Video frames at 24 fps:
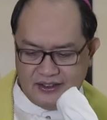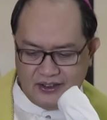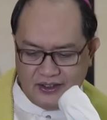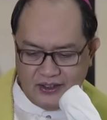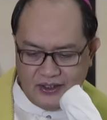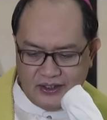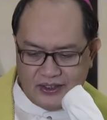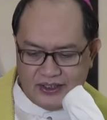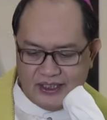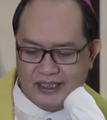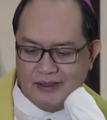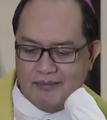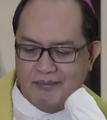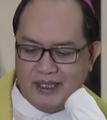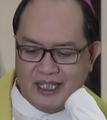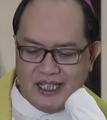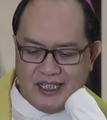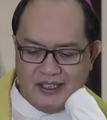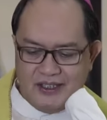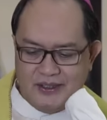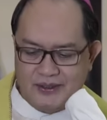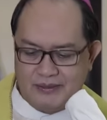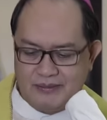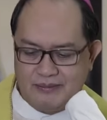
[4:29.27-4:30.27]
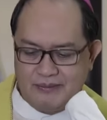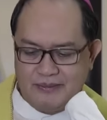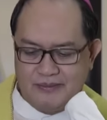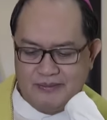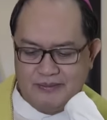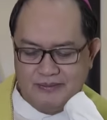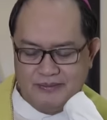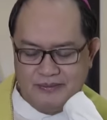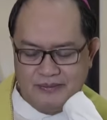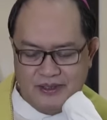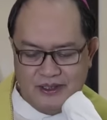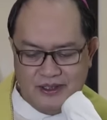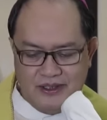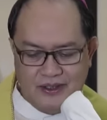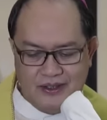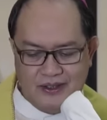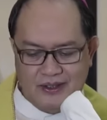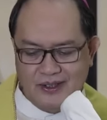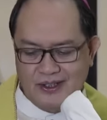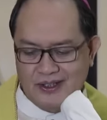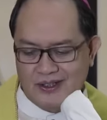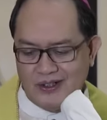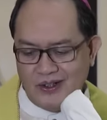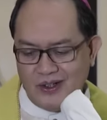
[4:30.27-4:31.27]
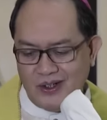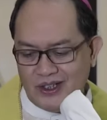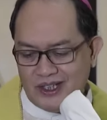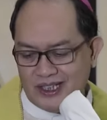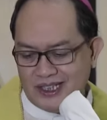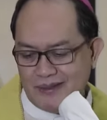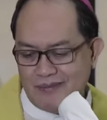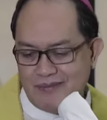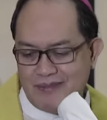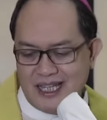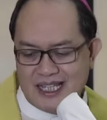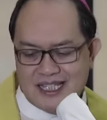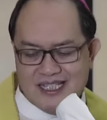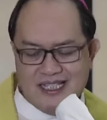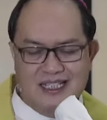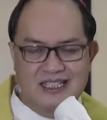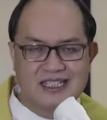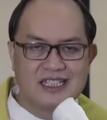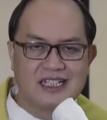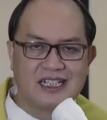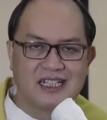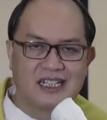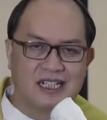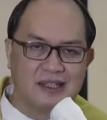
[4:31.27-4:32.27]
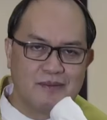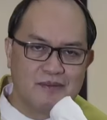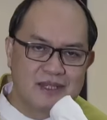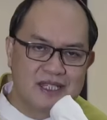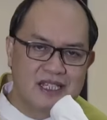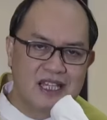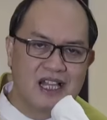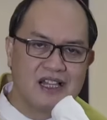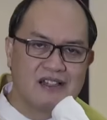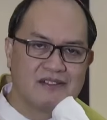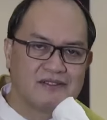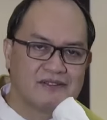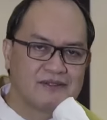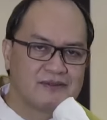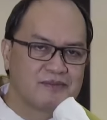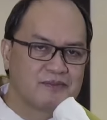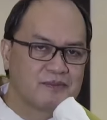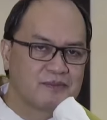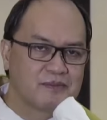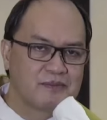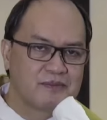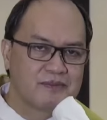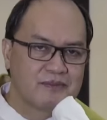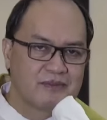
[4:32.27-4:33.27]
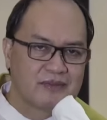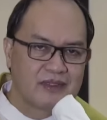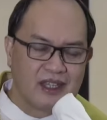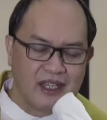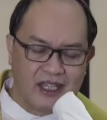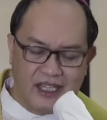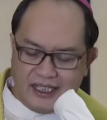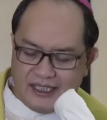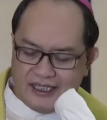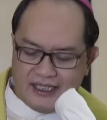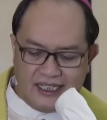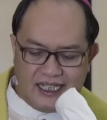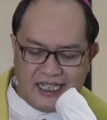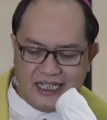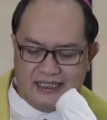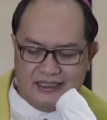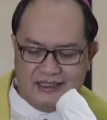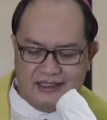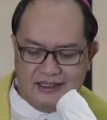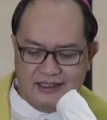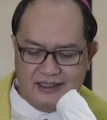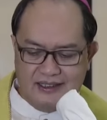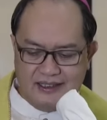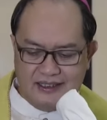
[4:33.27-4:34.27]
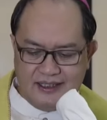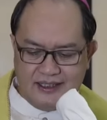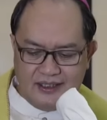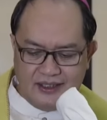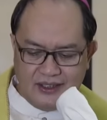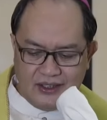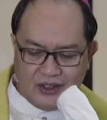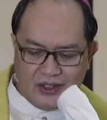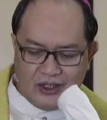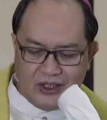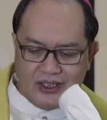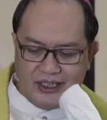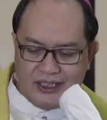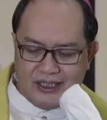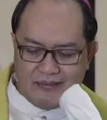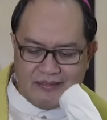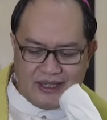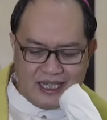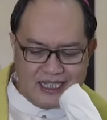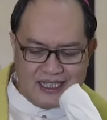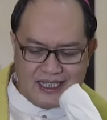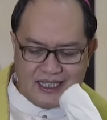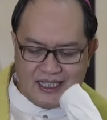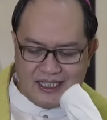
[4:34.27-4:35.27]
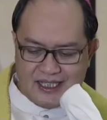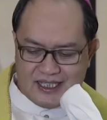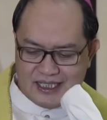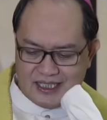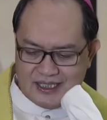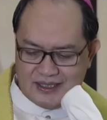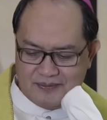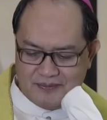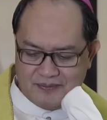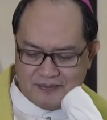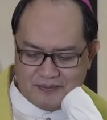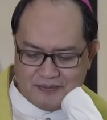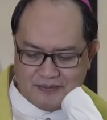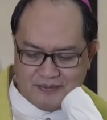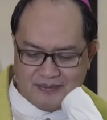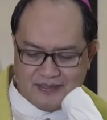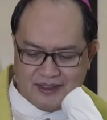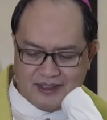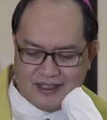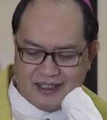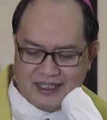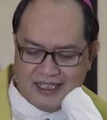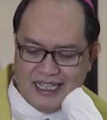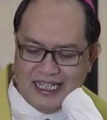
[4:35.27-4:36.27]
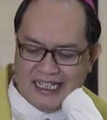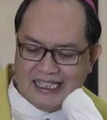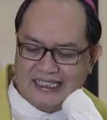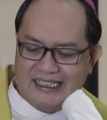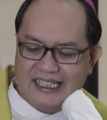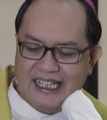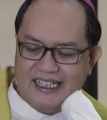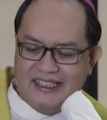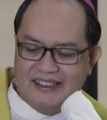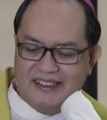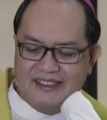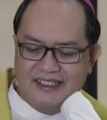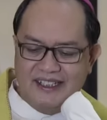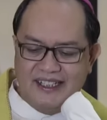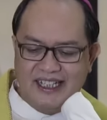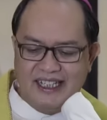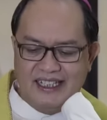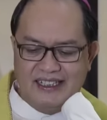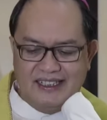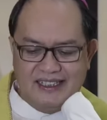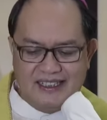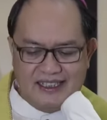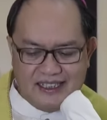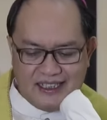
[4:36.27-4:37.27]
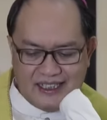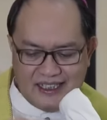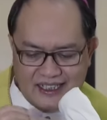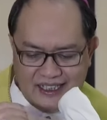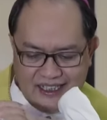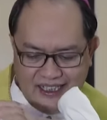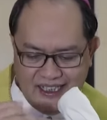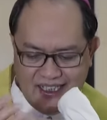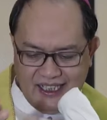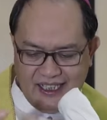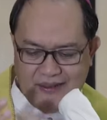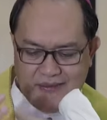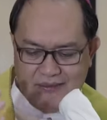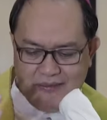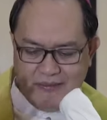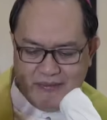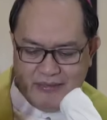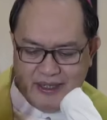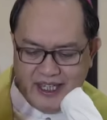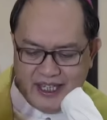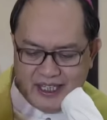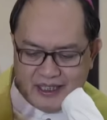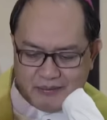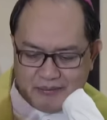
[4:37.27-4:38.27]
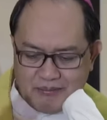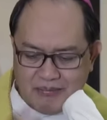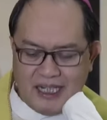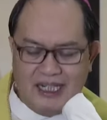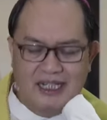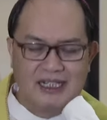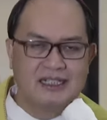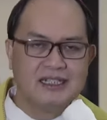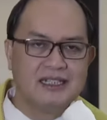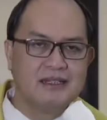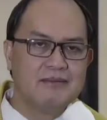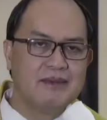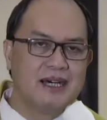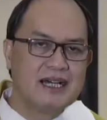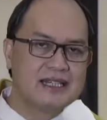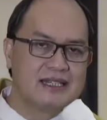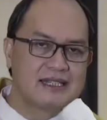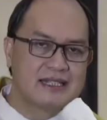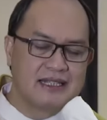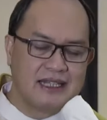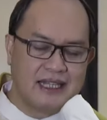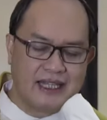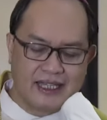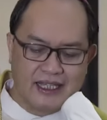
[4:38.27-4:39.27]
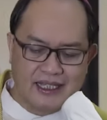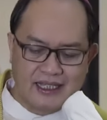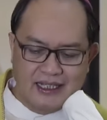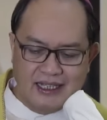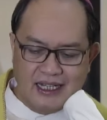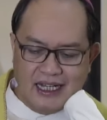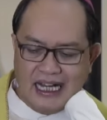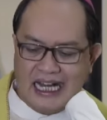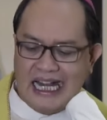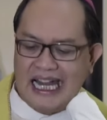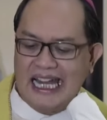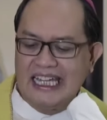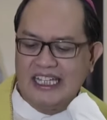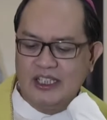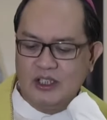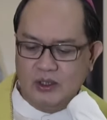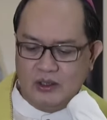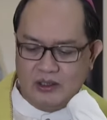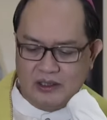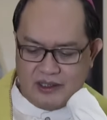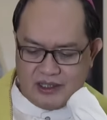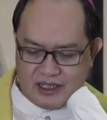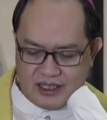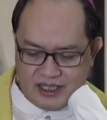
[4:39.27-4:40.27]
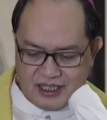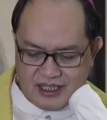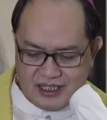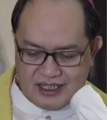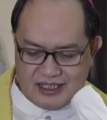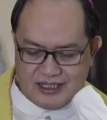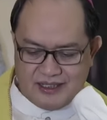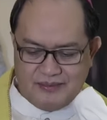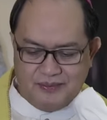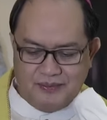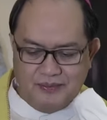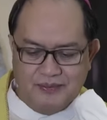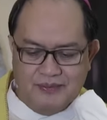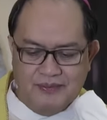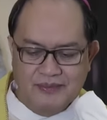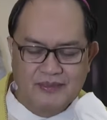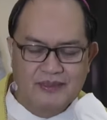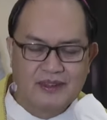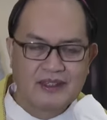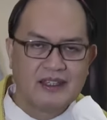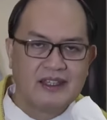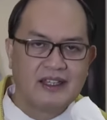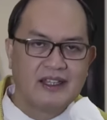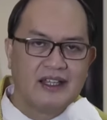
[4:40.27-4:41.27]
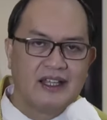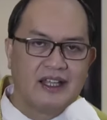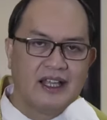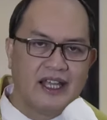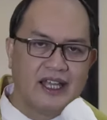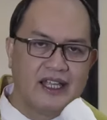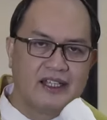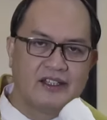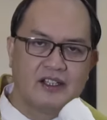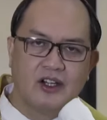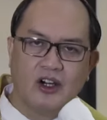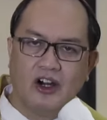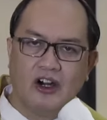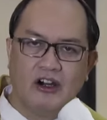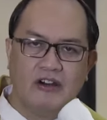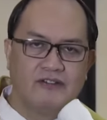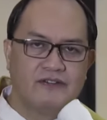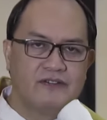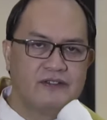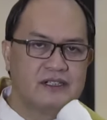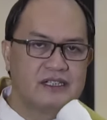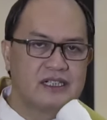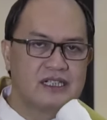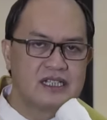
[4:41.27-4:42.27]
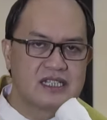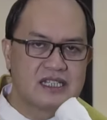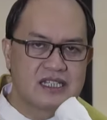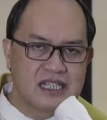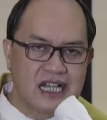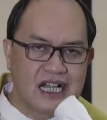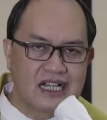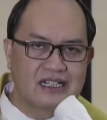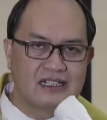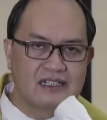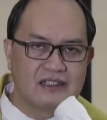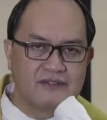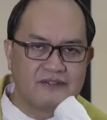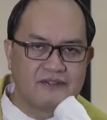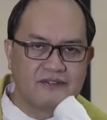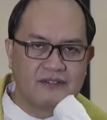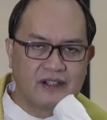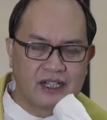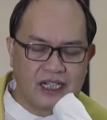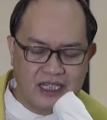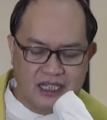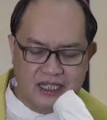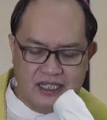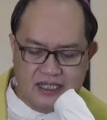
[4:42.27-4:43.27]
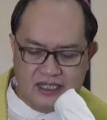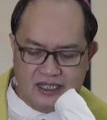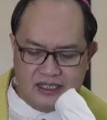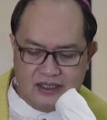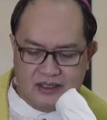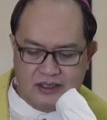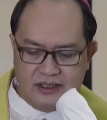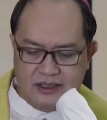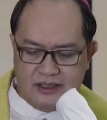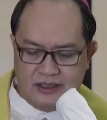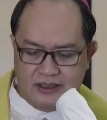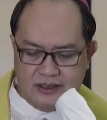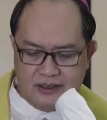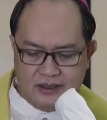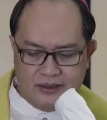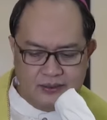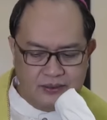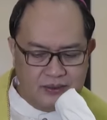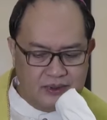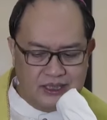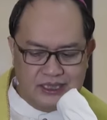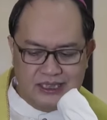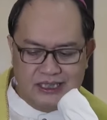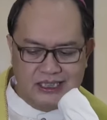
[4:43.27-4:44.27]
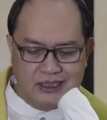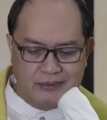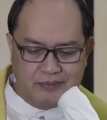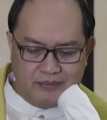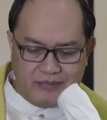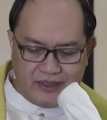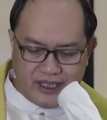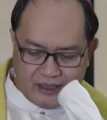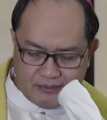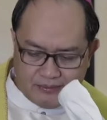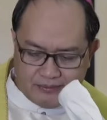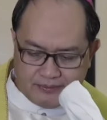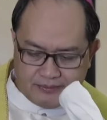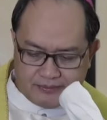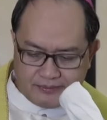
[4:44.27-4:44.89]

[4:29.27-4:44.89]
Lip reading: on the medium or on the messenger himself and not on the message. They treat him and Barnabas like idols and offer sacrifice to worship them.